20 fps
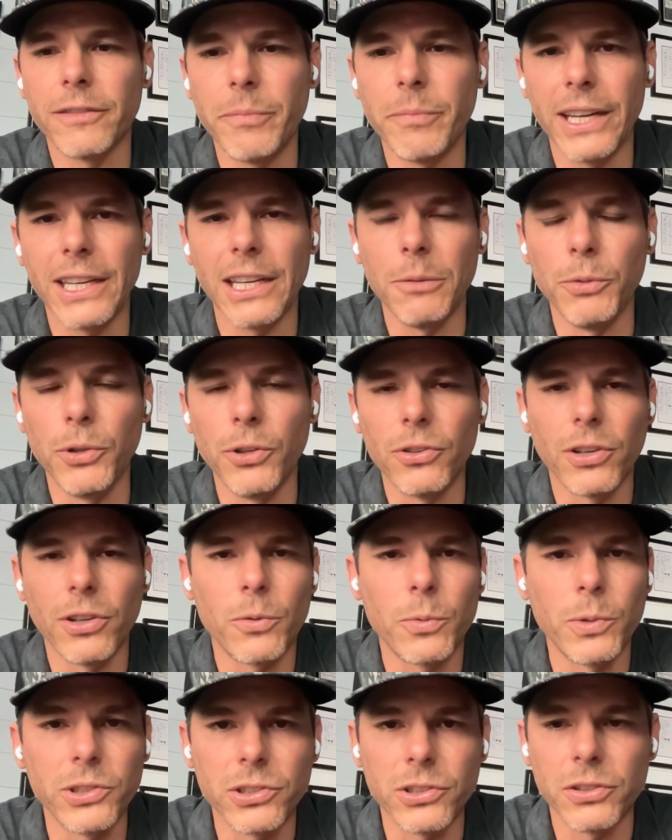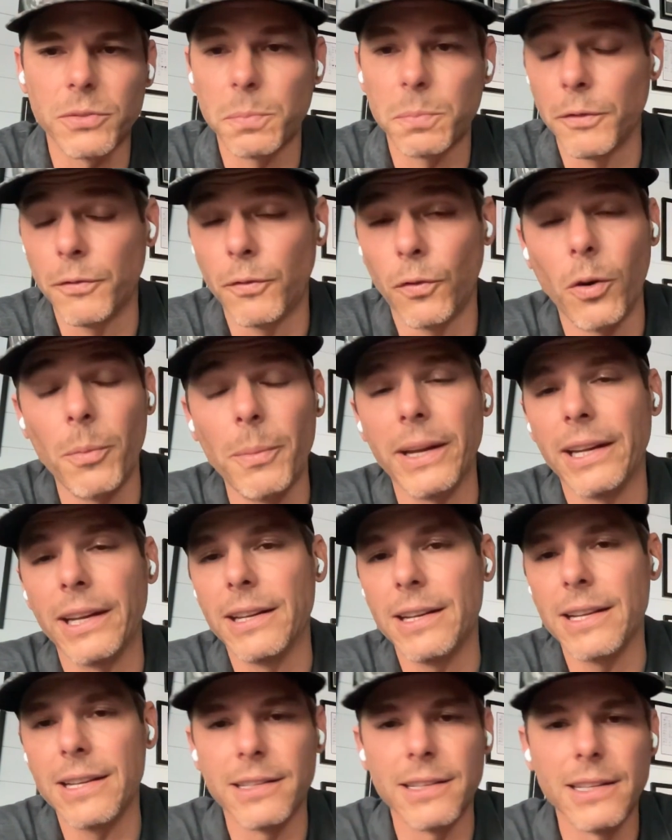making music, which is performing
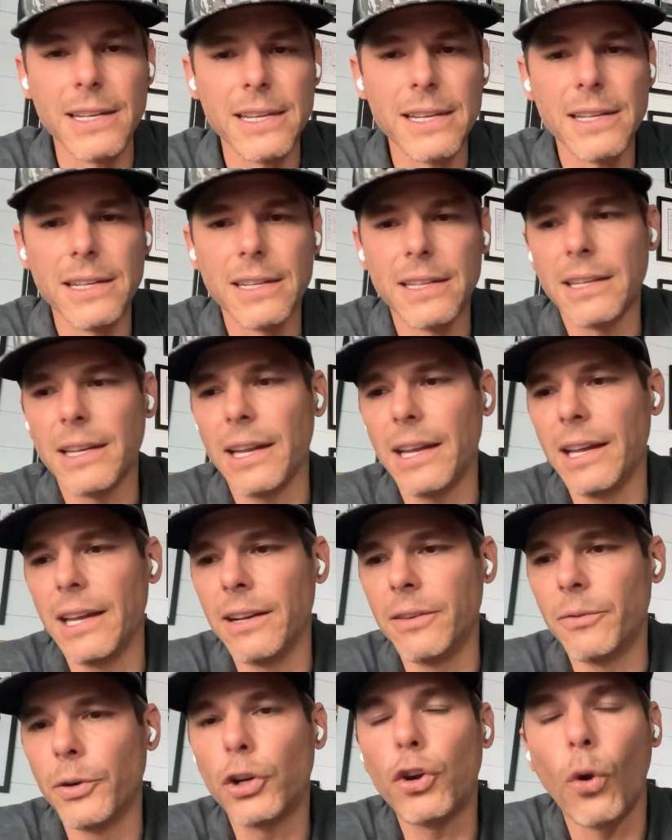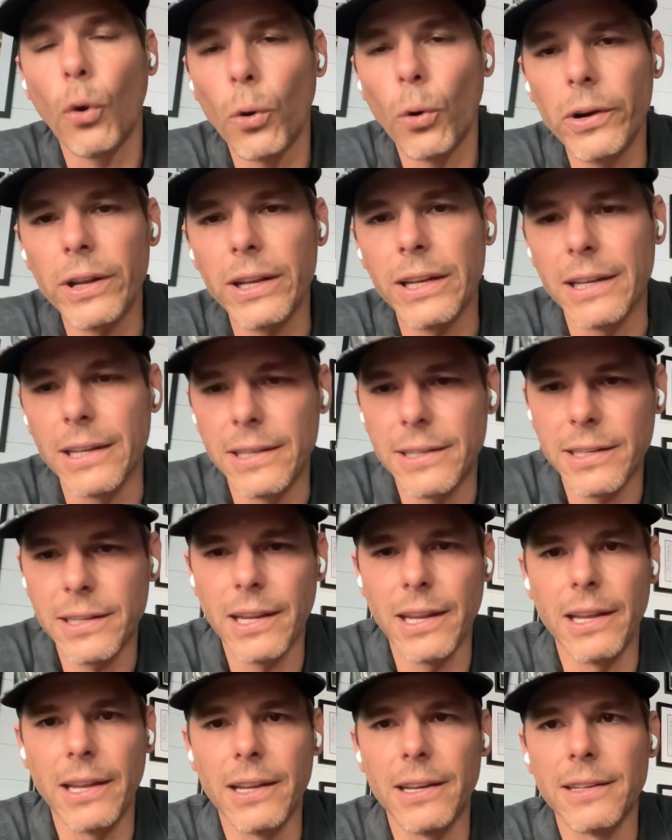it and recording it
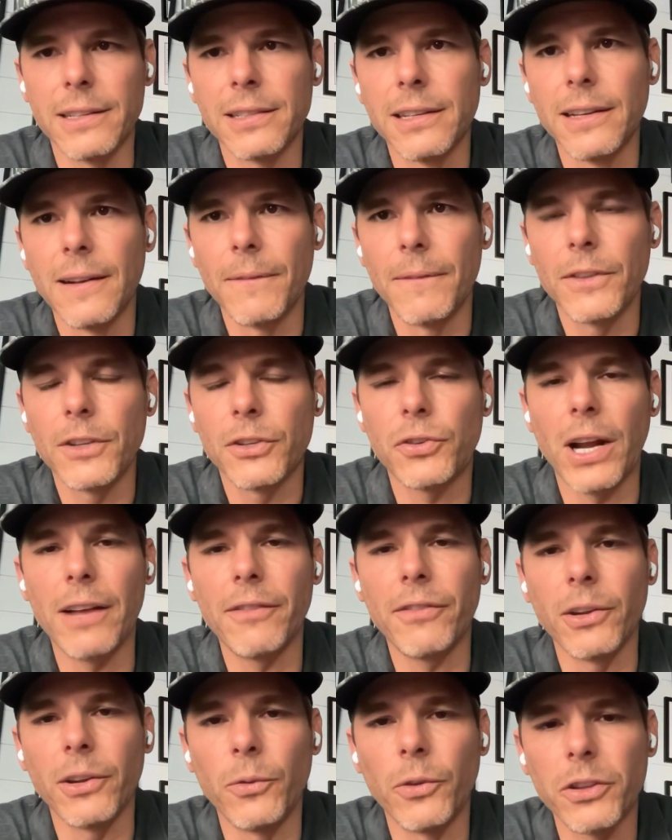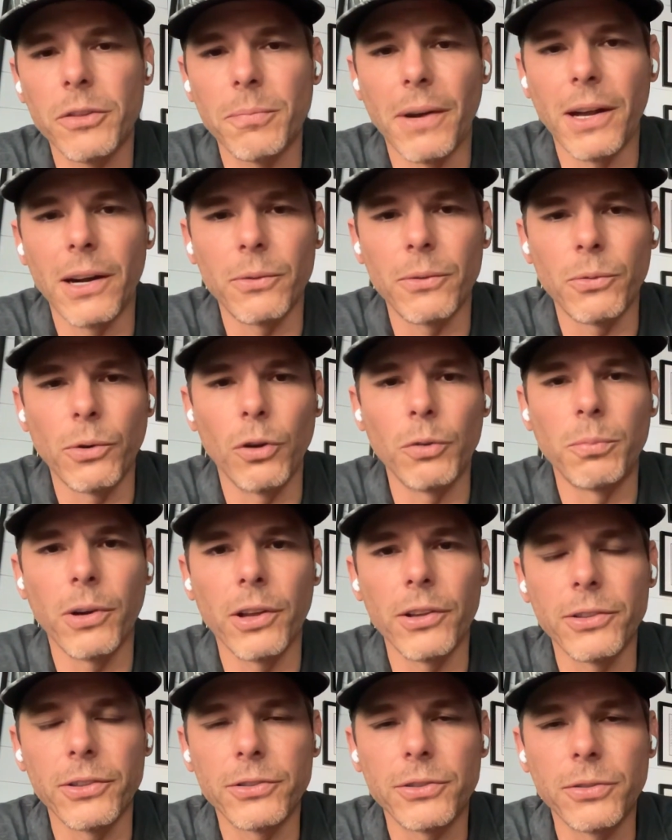and traveling with my road
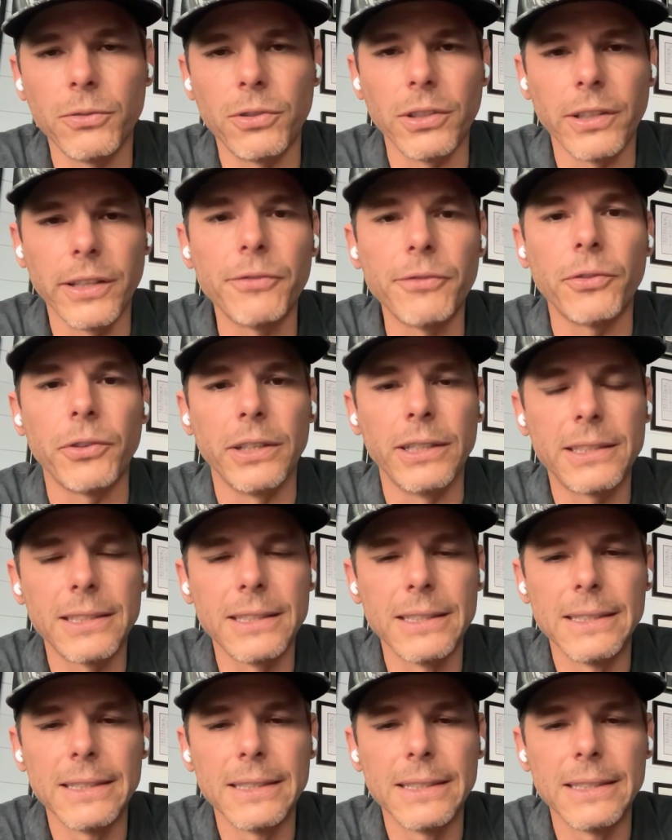brothers to deliver it.